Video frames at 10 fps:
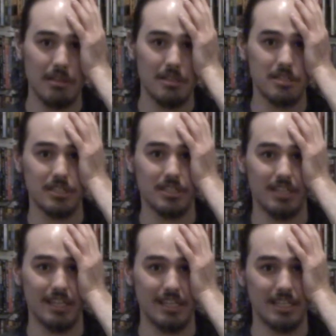this is
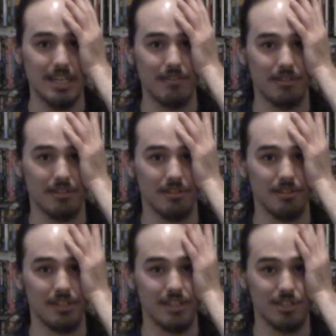like David
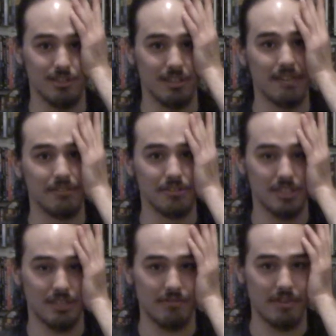Lynch
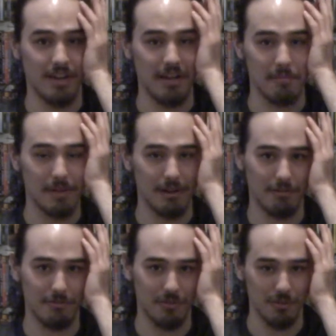levels of nightmare
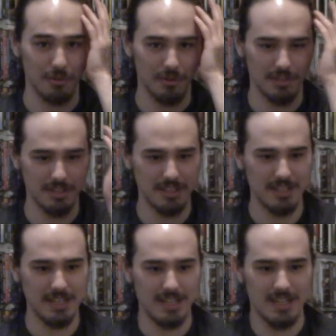fuel.
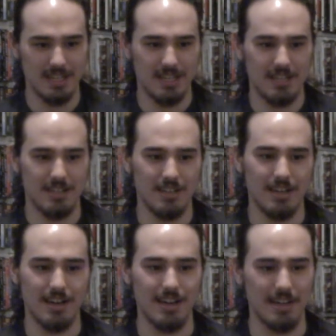
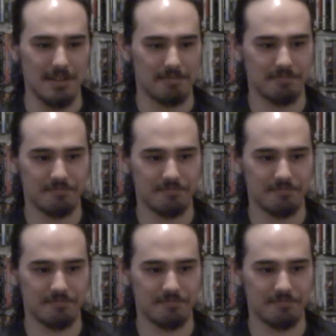It